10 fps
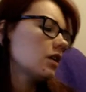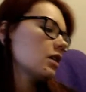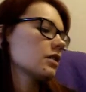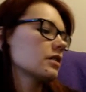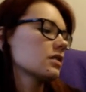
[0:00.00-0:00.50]

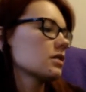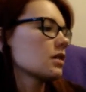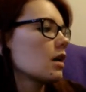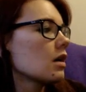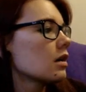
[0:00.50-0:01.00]
is
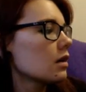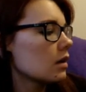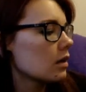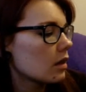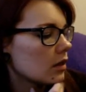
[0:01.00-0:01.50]

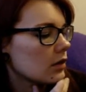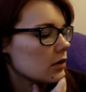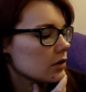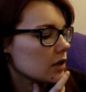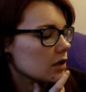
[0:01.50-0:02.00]

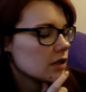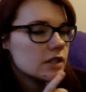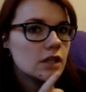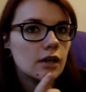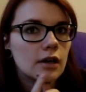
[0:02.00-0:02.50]
The
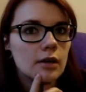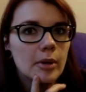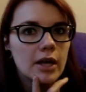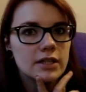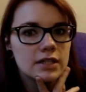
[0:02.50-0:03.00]
Gunslinger
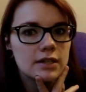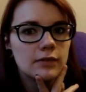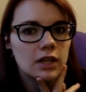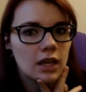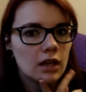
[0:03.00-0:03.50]
by
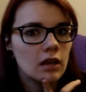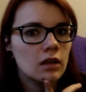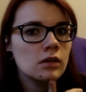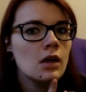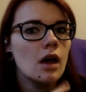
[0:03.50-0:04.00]
Stephen
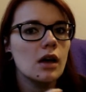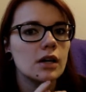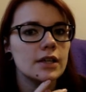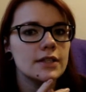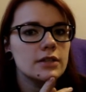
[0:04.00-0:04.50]
King.
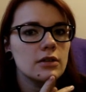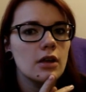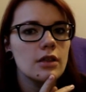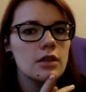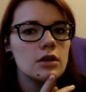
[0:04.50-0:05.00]
I
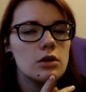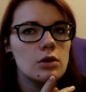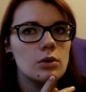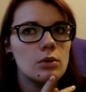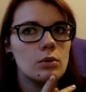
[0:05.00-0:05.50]
saw the
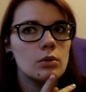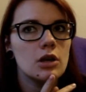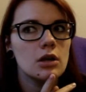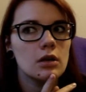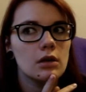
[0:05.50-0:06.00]
new
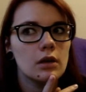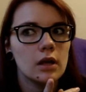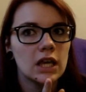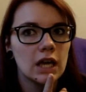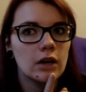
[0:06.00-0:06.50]

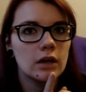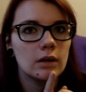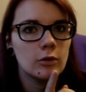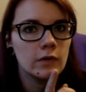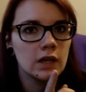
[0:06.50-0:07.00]
Carrie
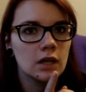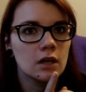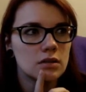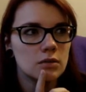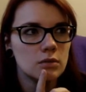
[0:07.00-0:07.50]
movie
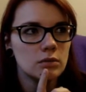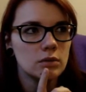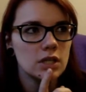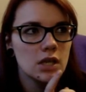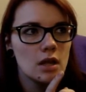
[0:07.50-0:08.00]
2
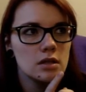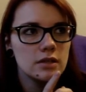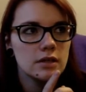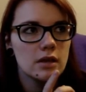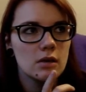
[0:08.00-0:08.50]

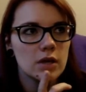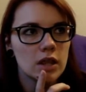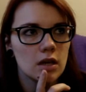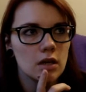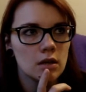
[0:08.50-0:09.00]
weekends ago, I
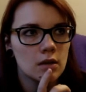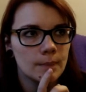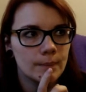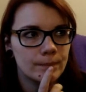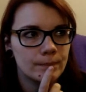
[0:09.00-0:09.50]
think?
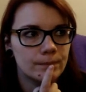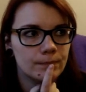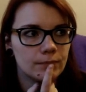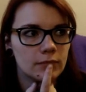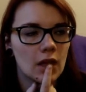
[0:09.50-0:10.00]

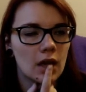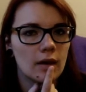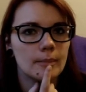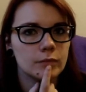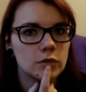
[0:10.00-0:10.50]
Yeah,
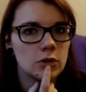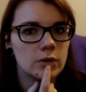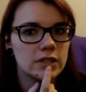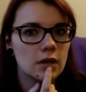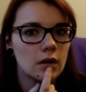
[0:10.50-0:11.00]
2
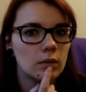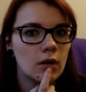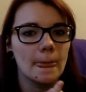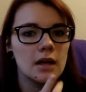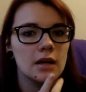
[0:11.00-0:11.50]
weeks ago.
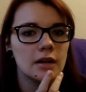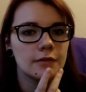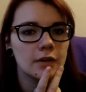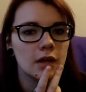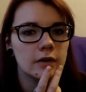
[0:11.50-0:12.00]
And
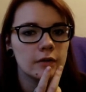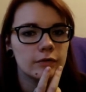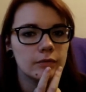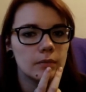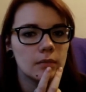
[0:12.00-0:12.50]

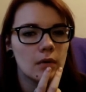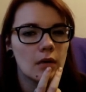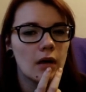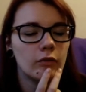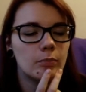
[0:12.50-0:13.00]

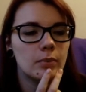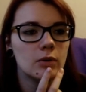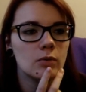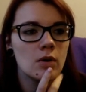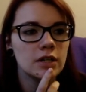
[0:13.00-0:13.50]
I've
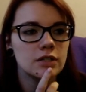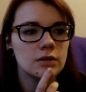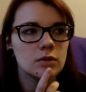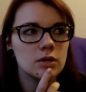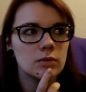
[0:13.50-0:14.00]
been wanting
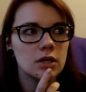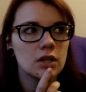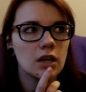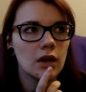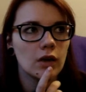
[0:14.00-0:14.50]
to
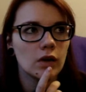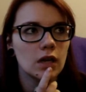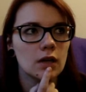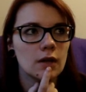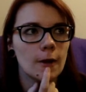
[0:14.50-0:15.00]
reread Carrie.